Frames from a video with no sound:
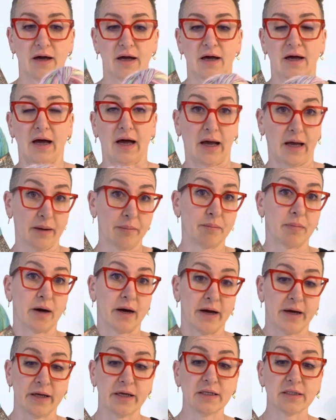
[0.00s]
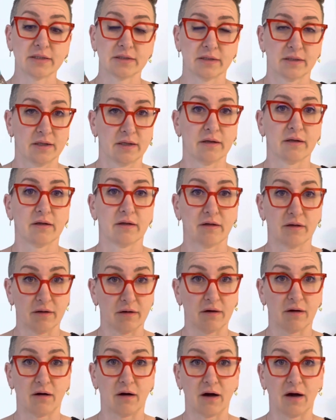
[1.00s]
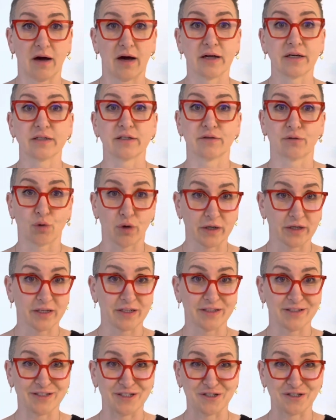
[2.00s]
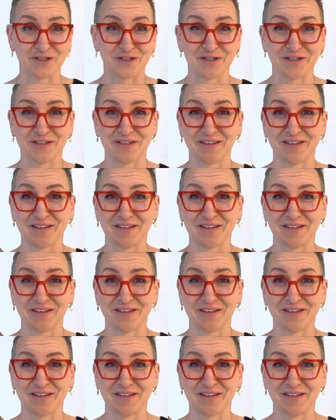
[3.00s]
I buy it under one condition.